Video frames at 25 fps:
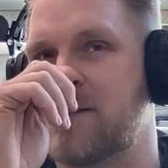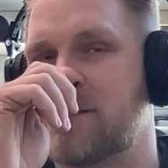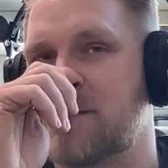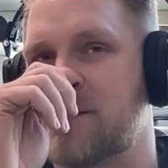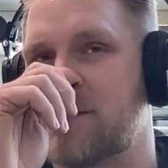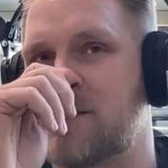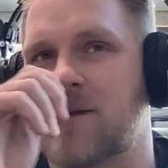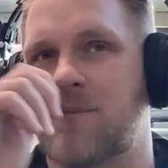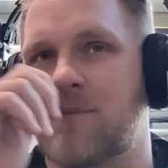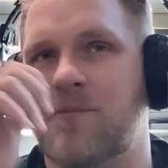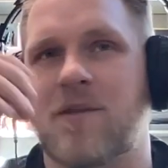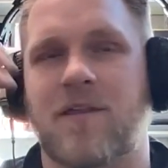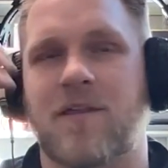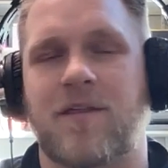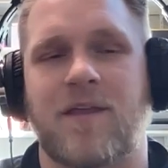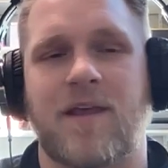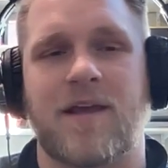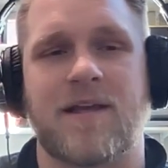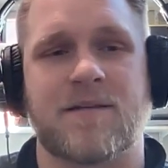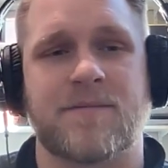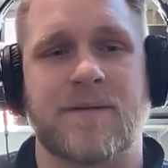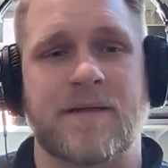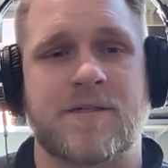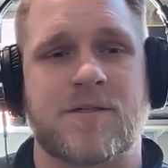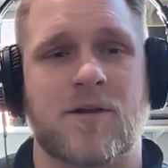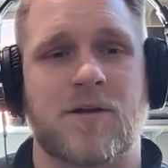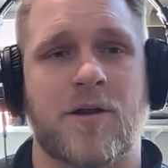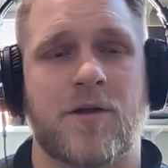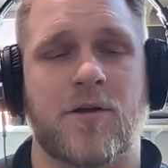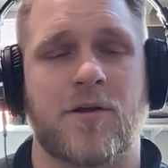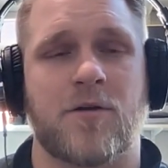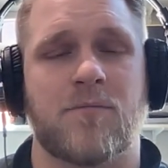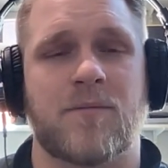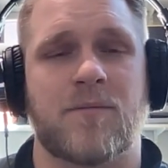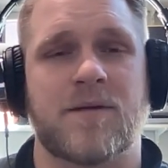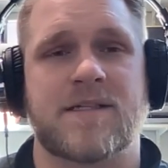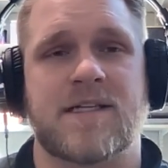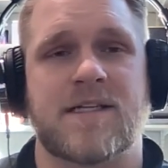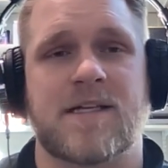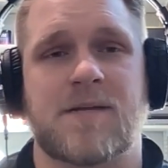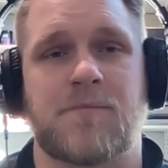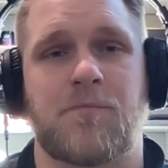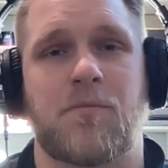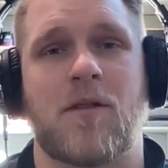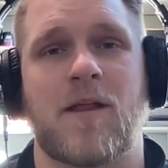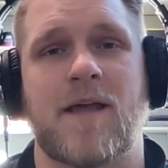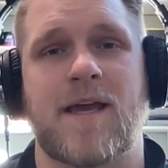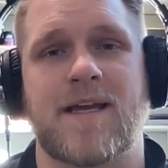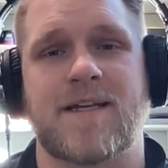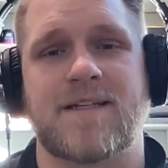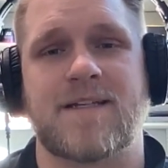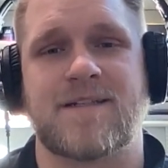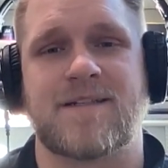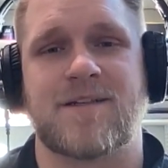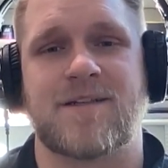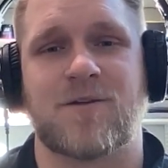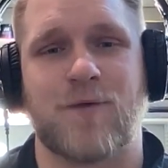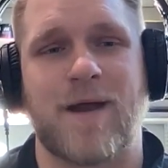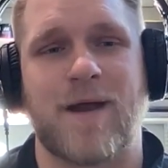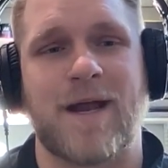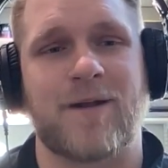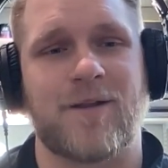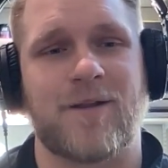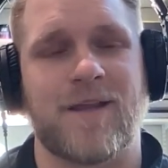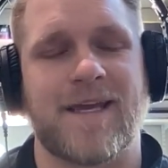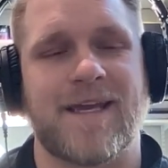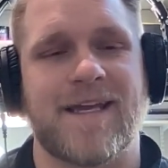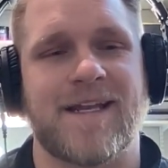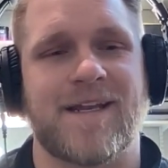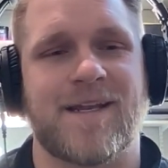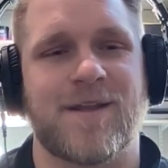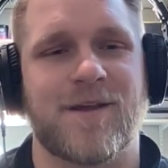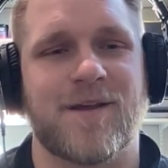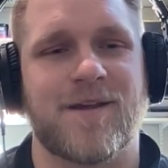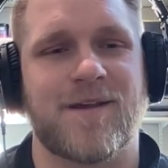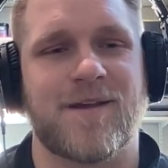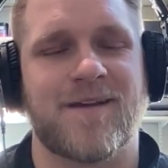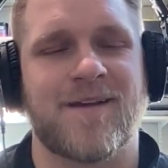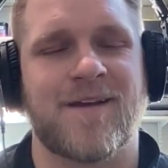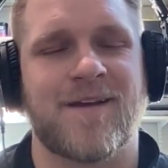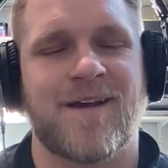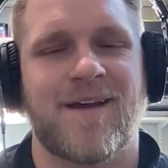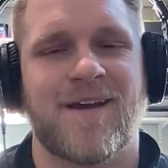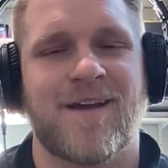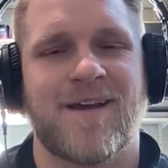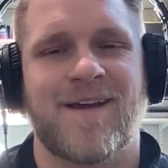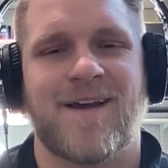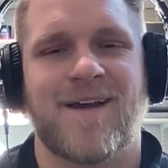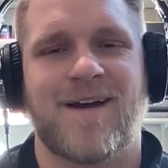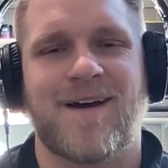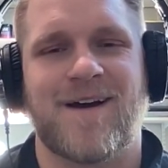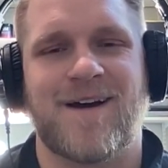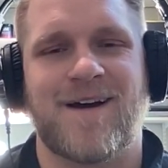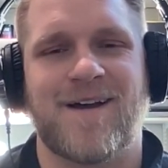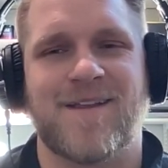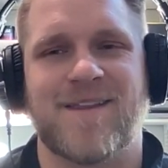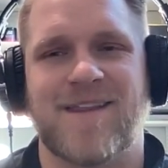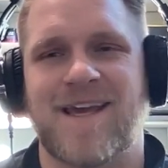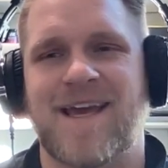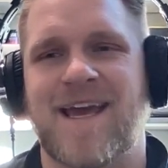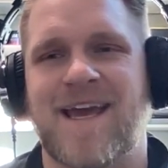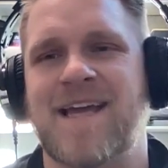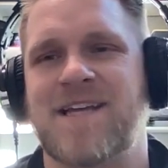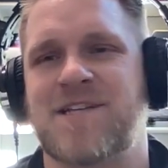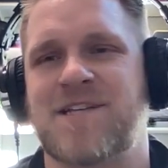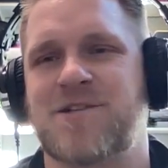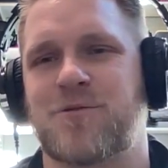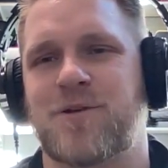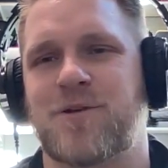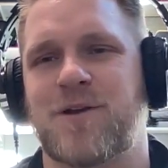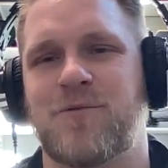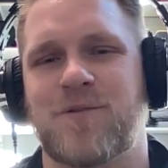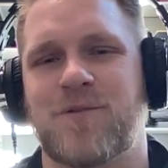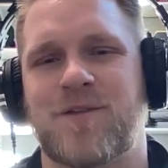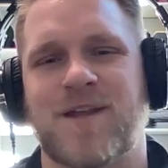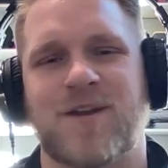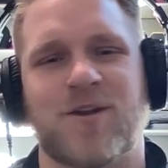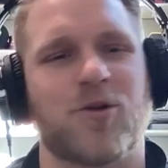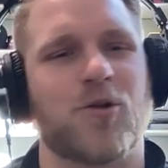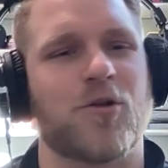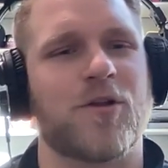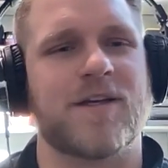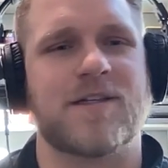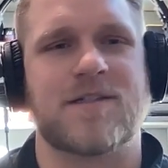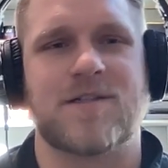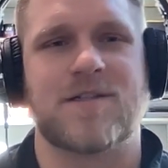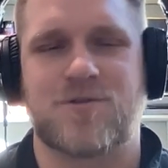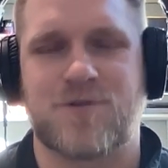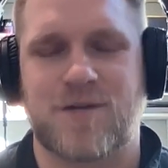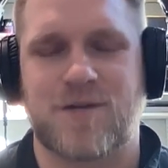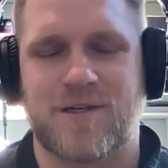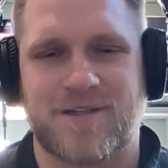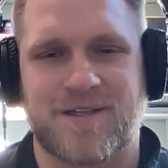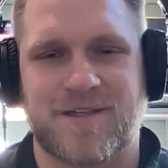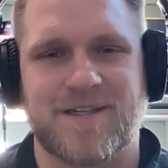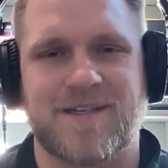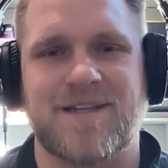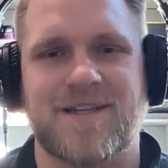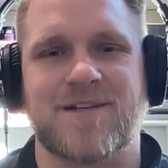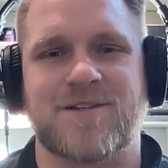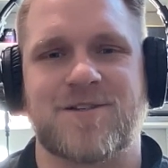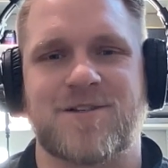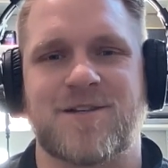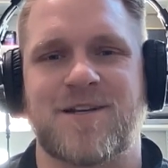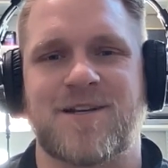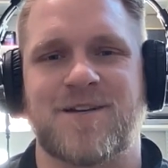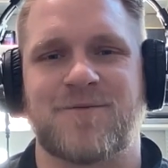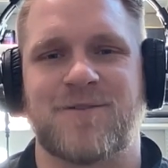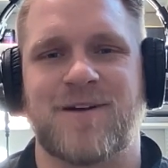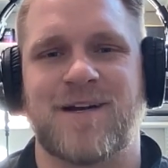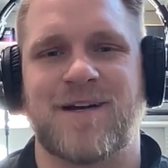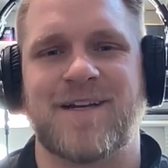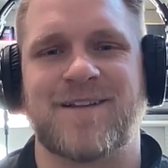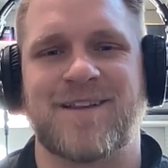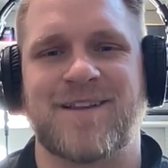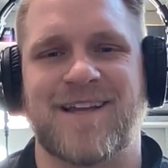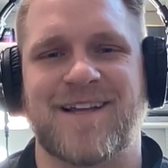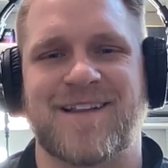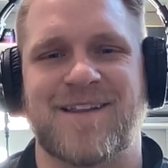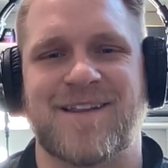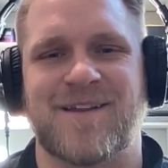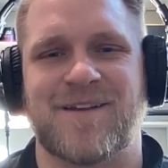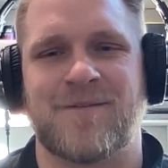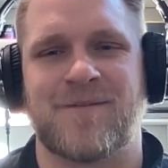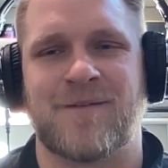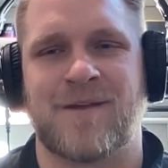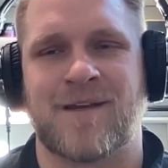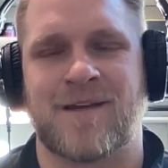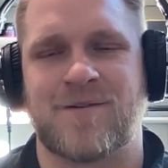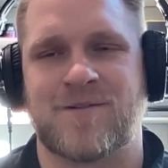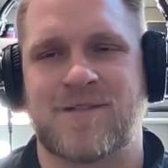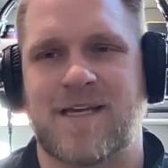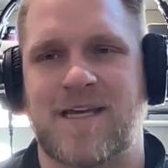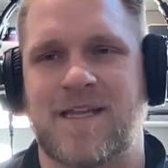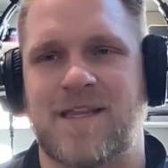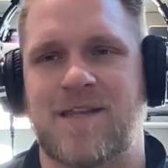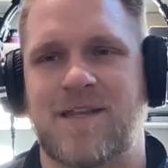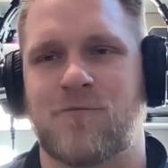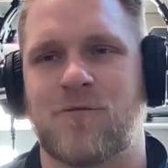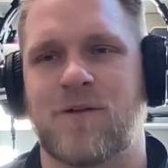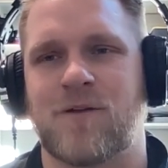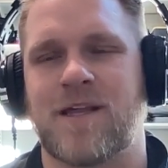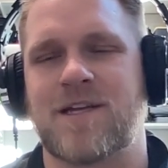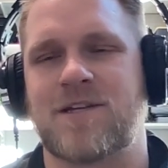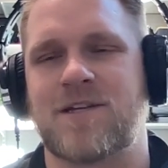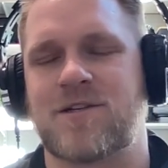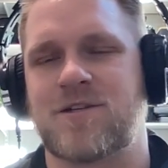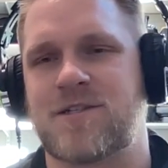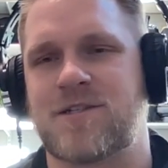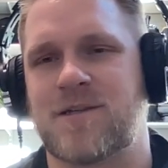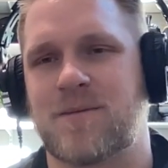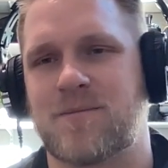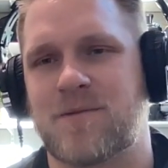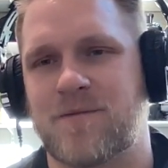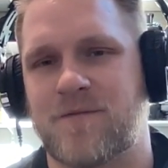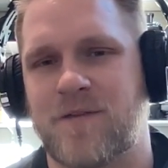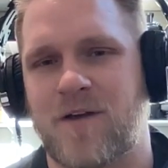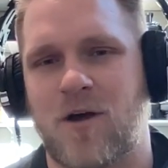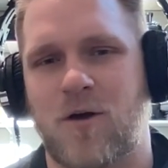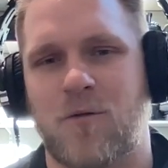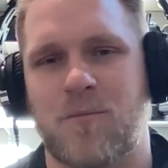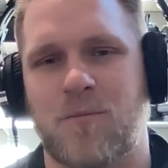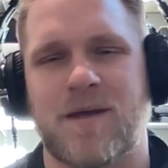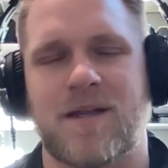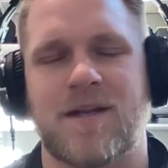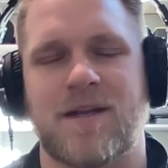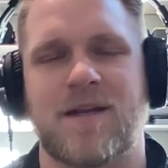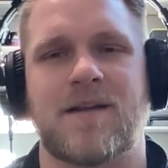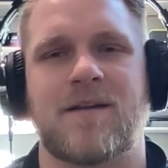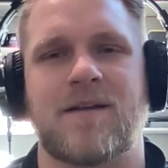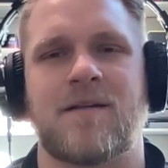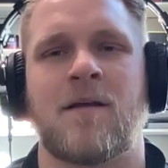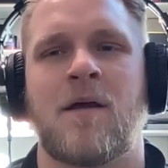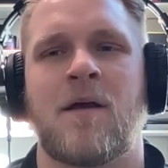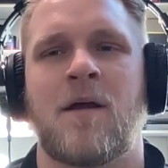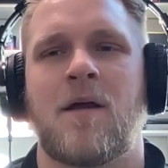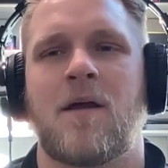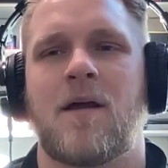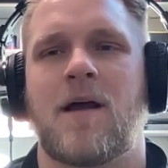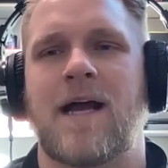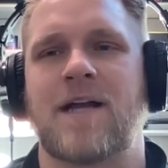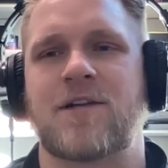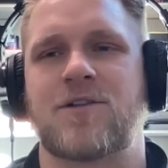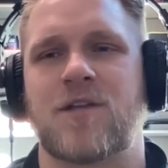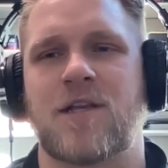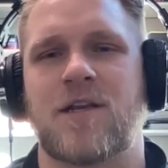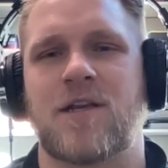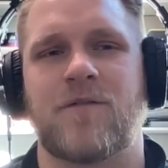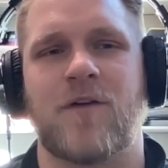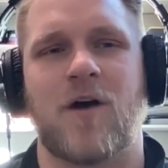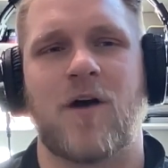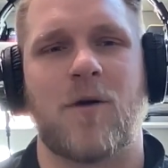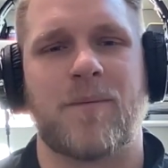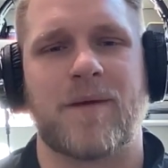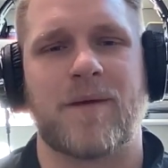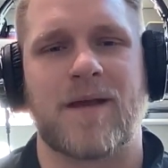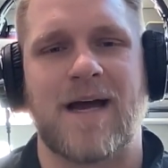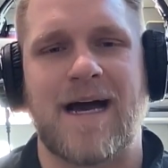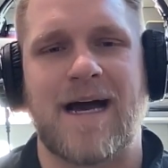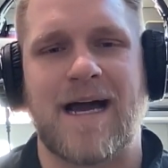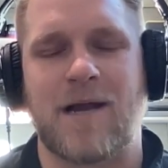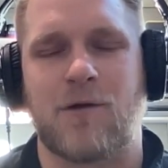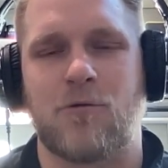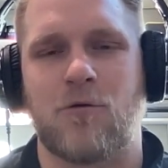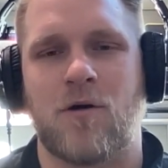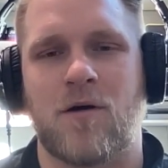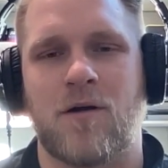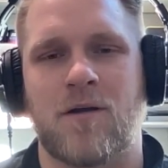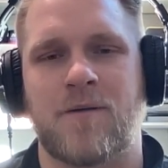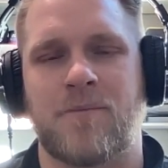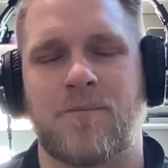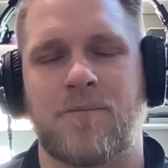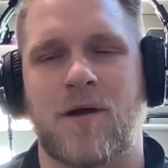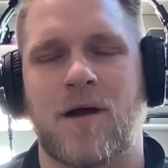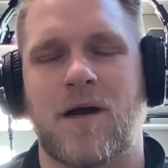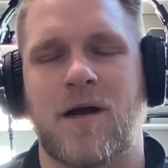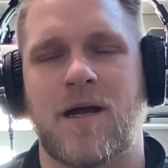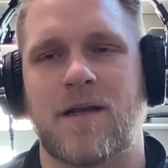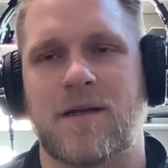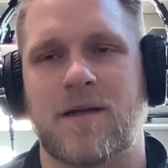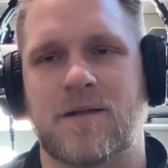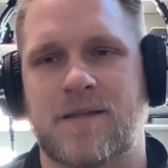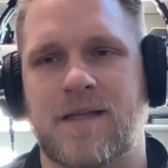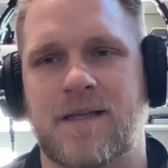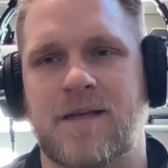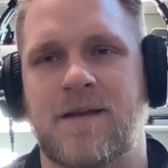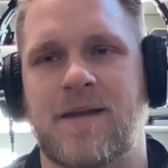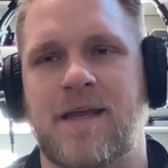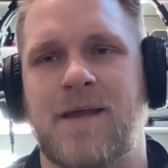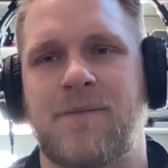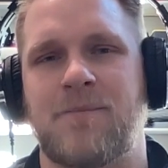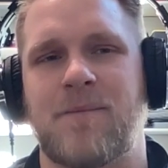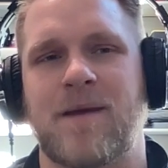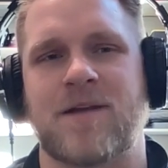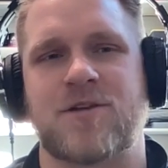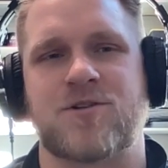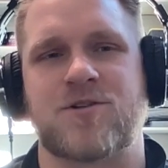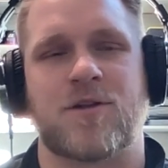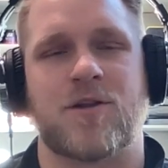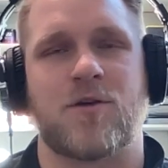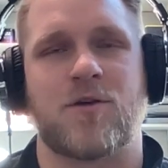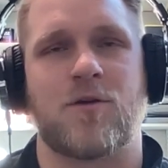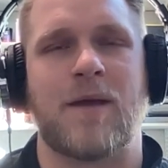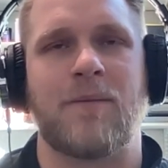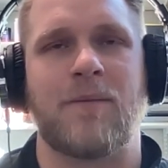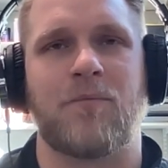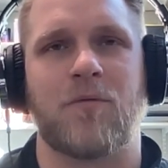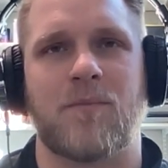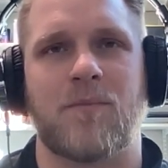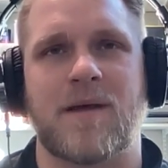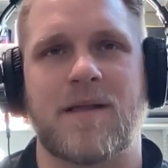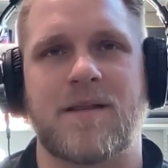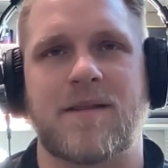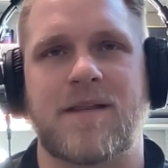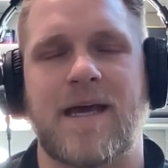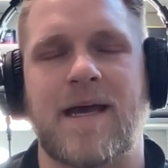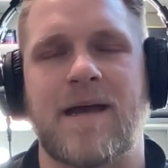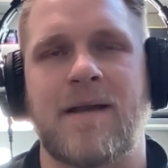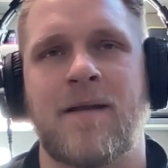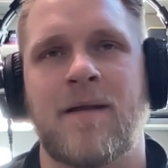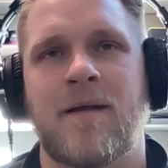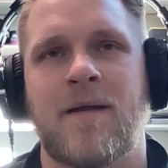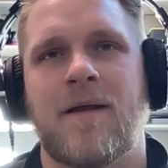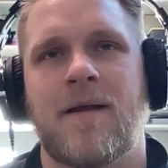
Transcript: Some of the things about starting your own business play directly into a history within collegiate strength and conditioning, right? Like you said, the relationship development and actually developing a high quality product and making sure that you implement that.